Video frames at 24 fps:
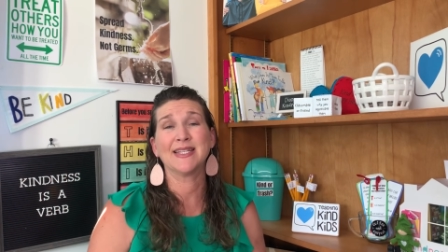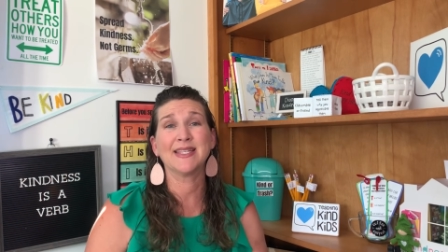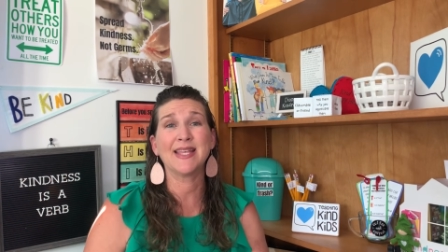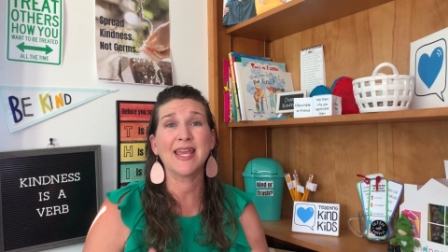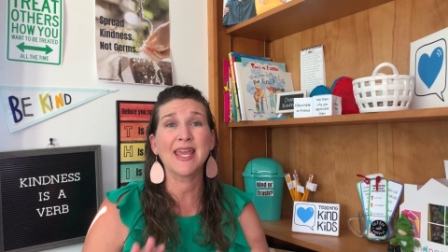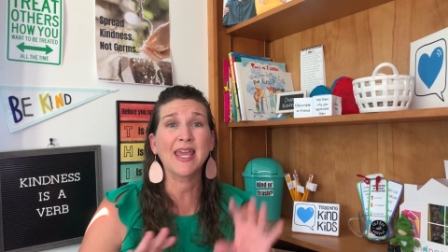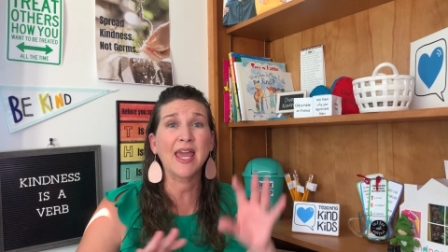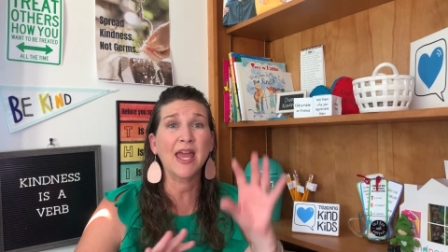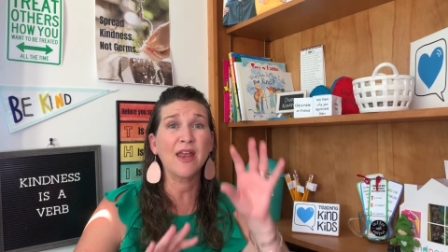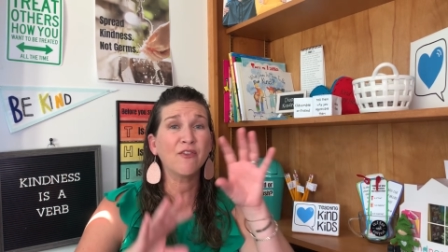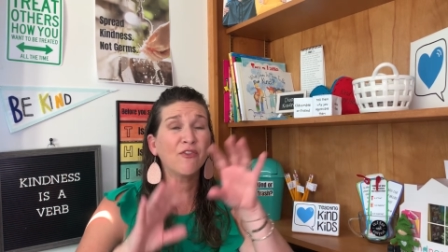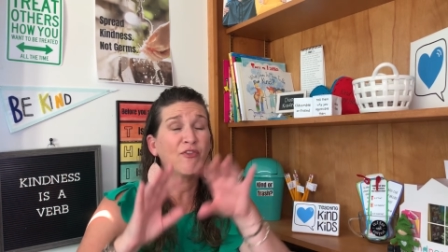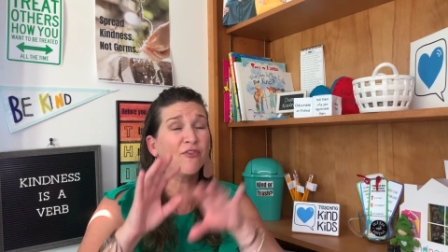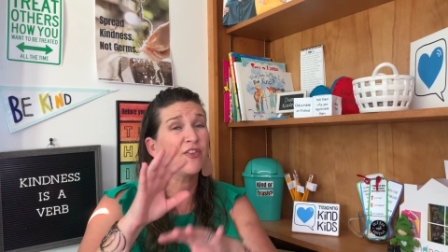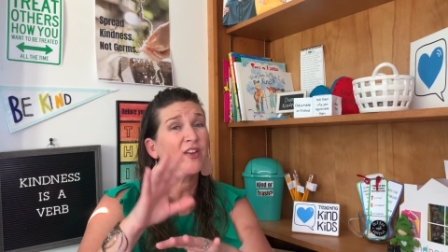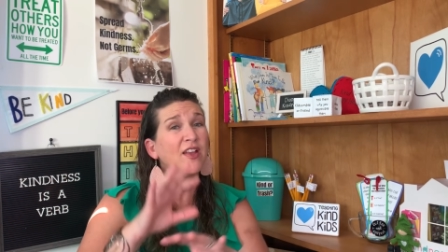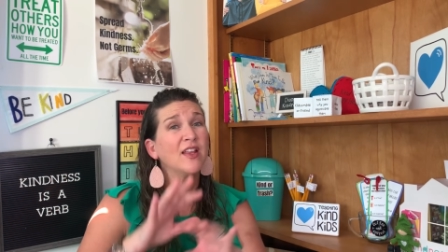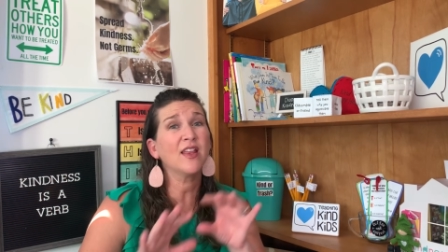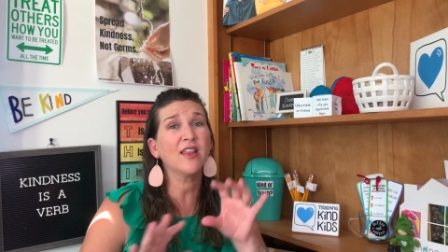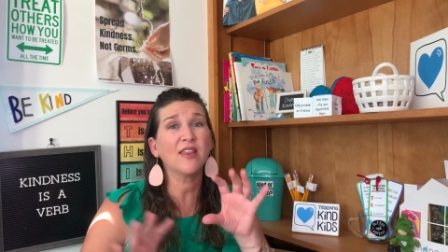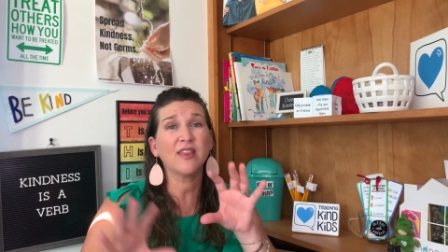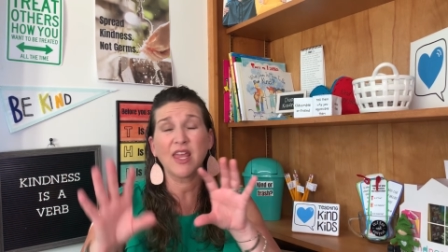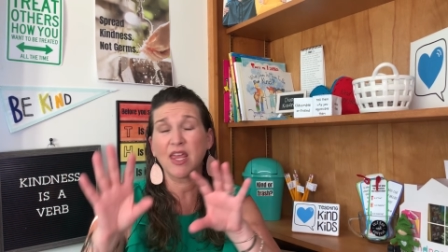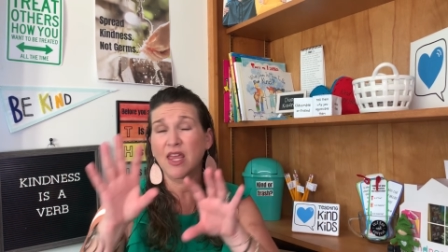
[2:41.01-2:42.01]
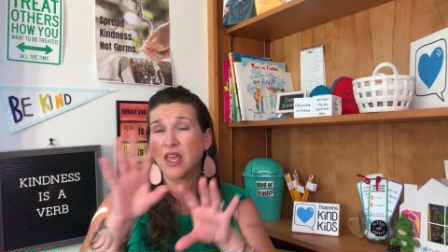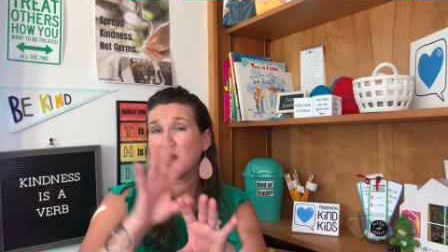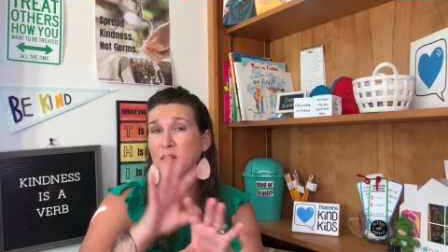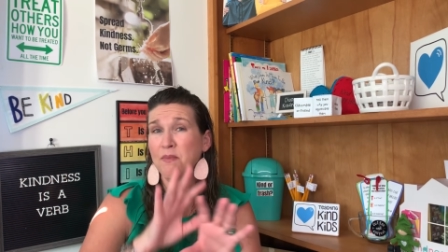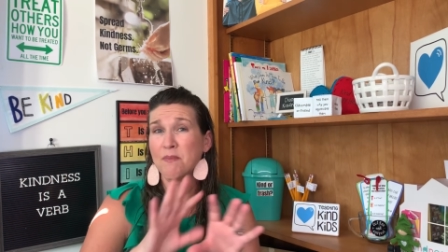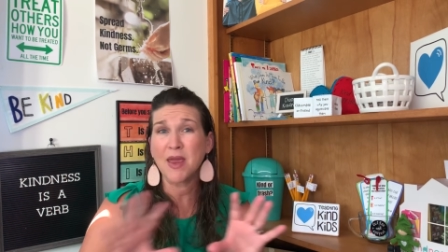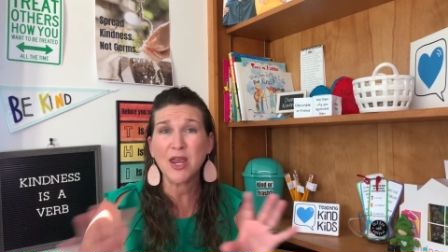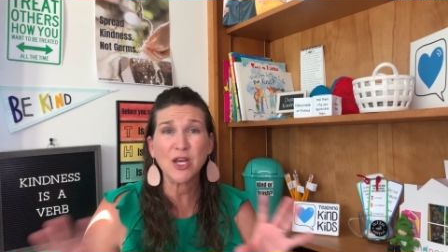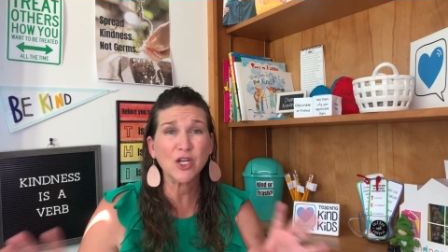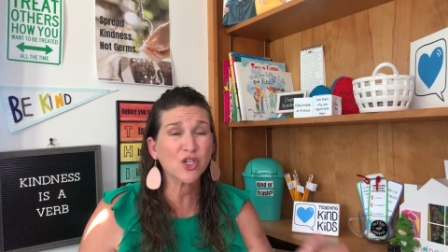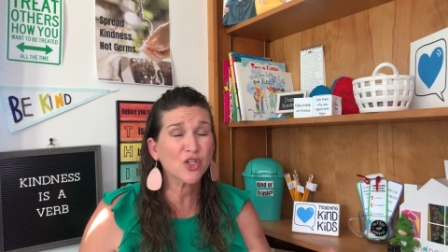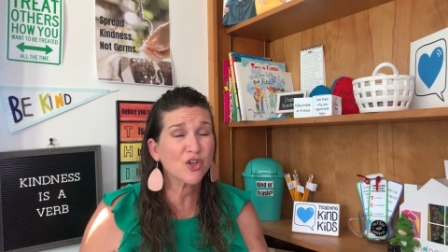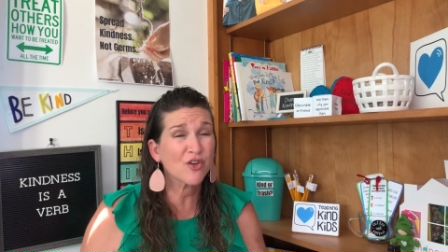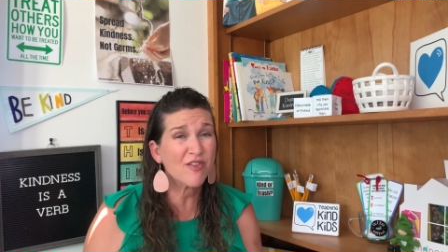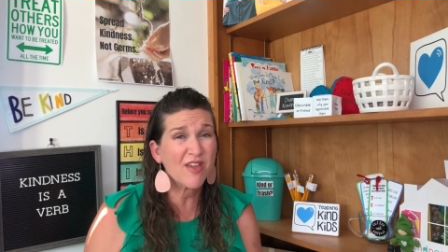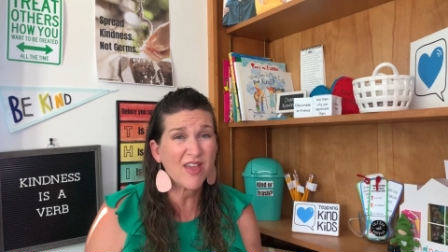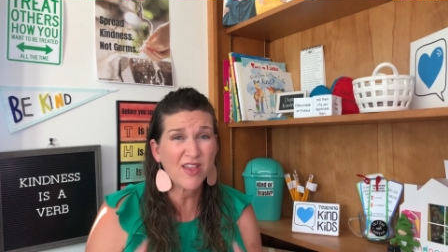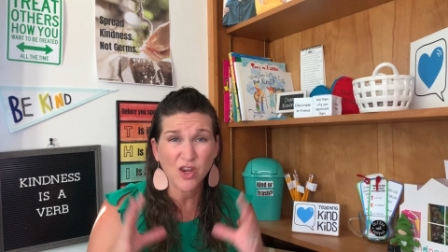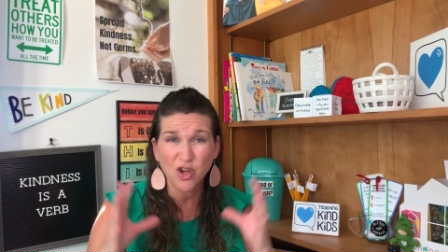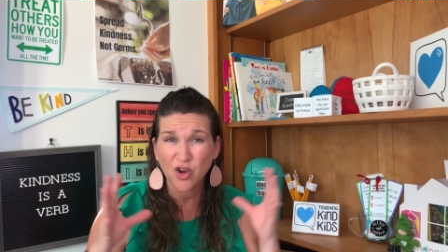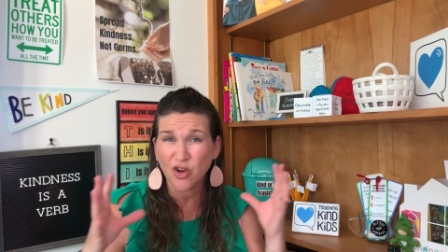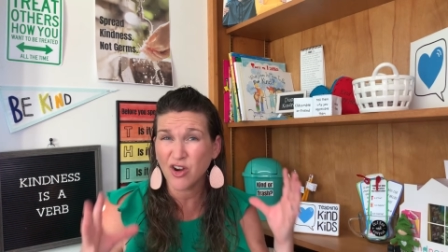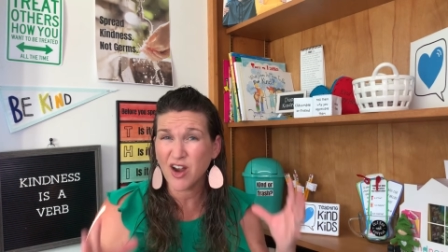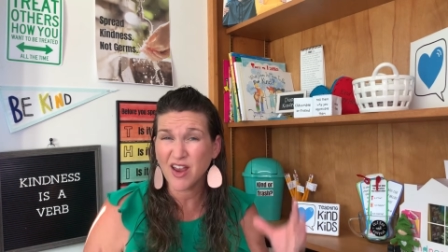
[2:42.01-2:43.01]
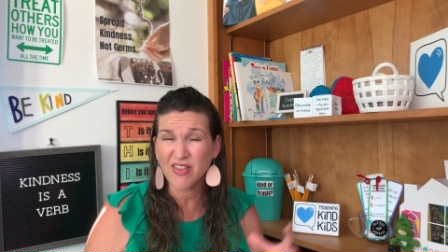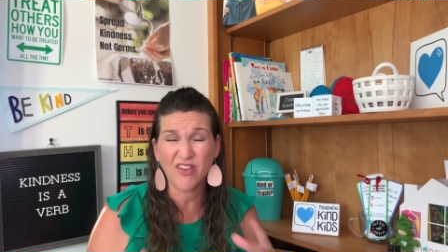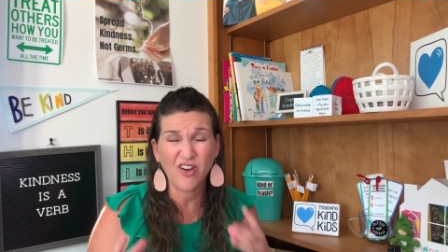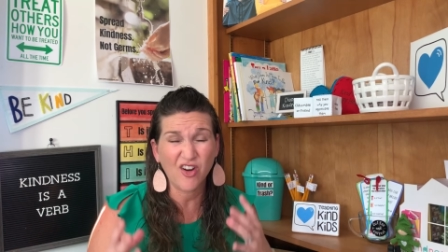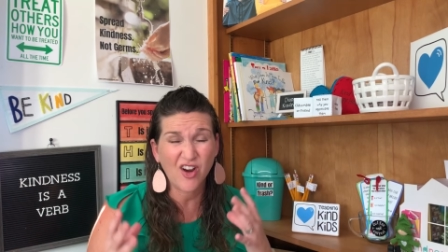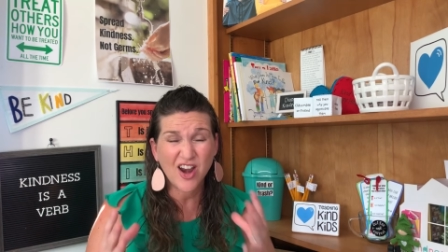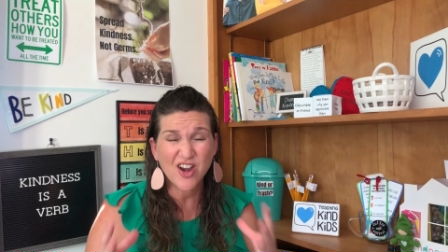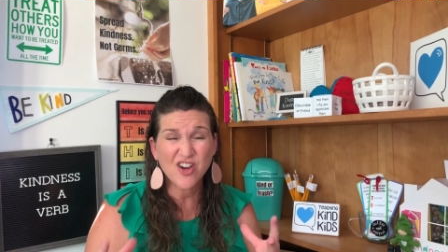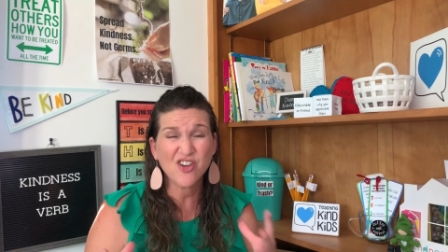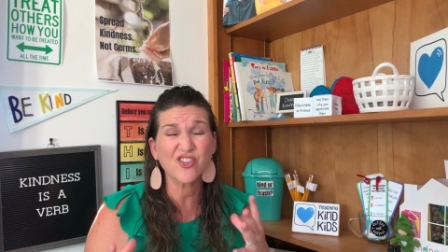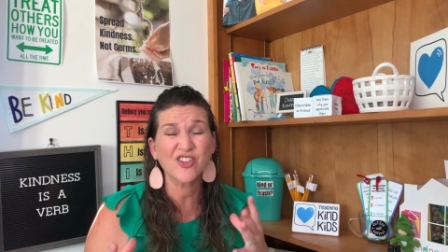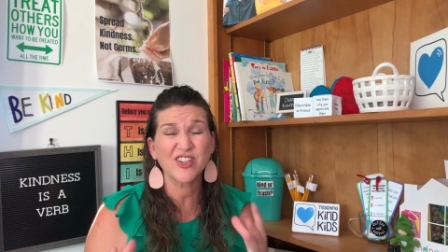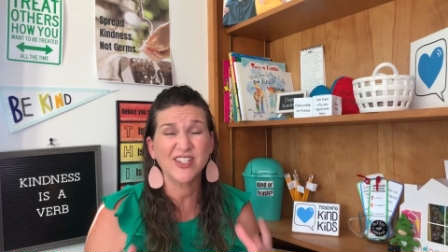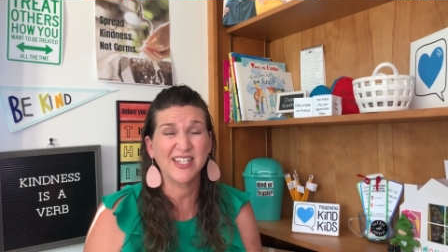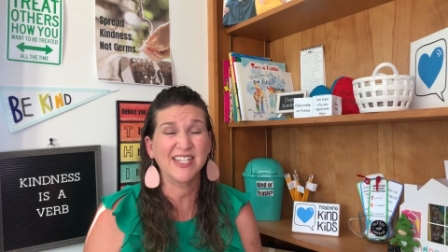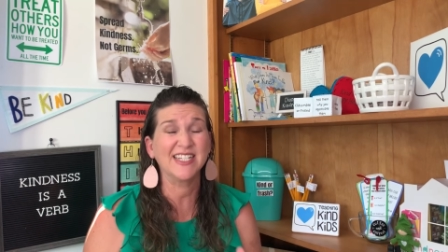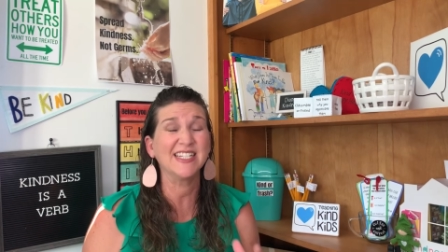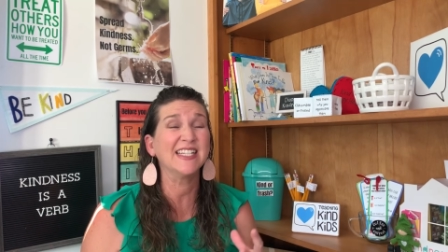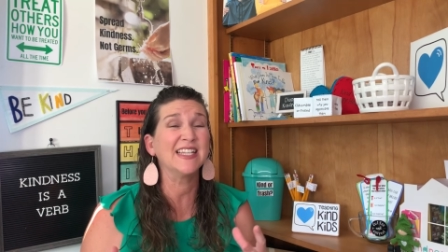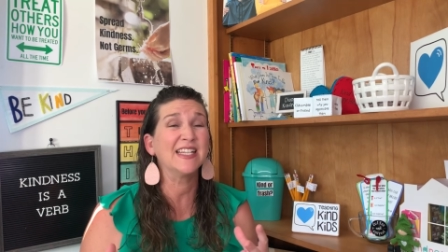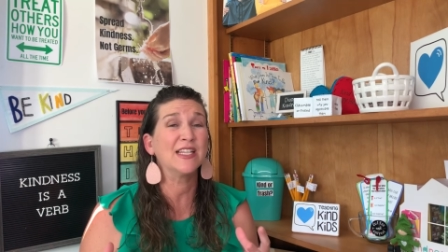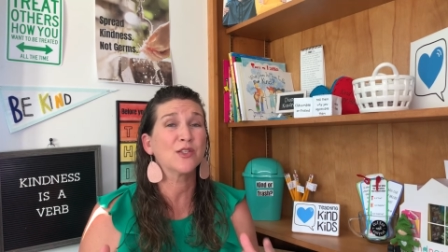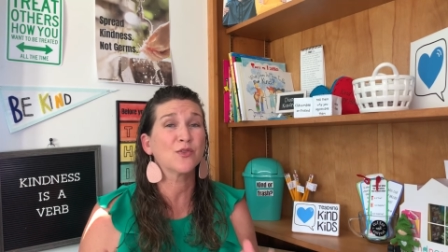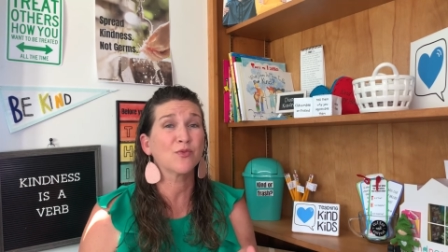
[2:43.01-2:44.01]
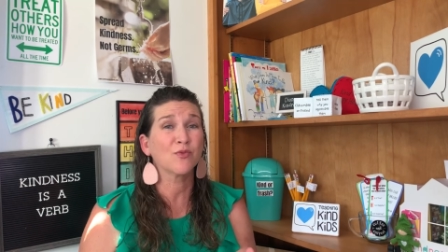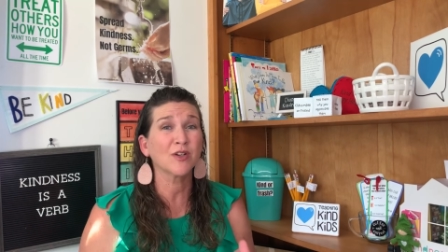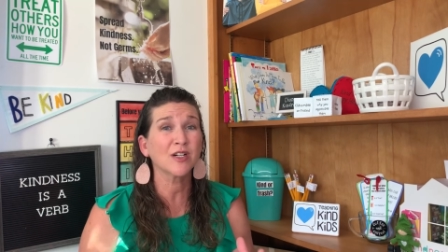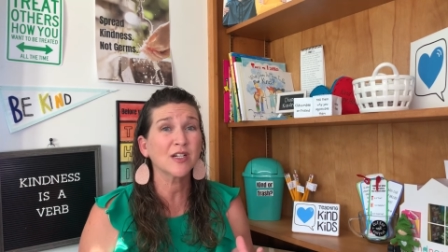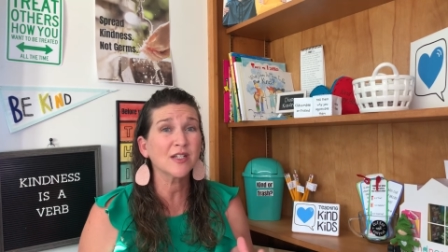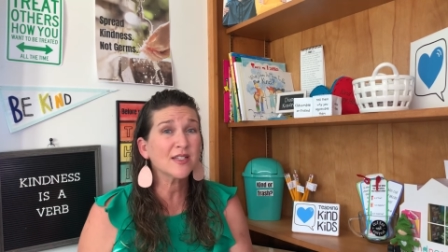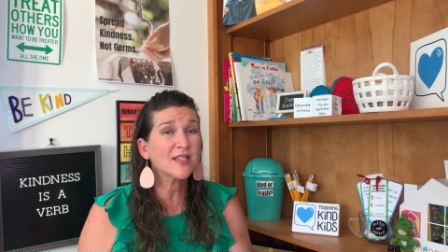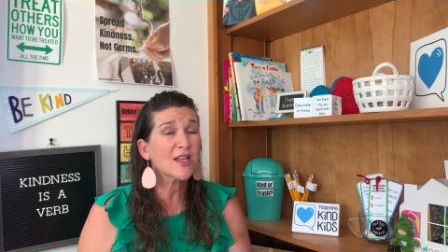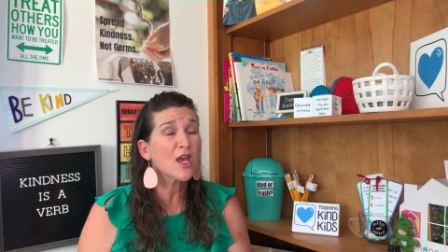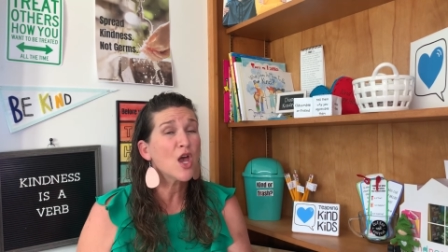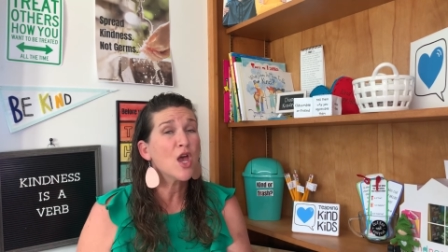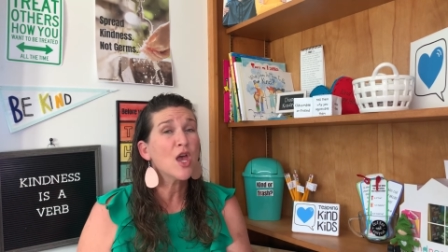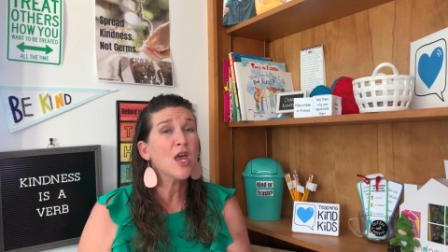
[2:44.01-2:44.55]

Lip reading: They can fill it. They can make sure that they're understanding these words.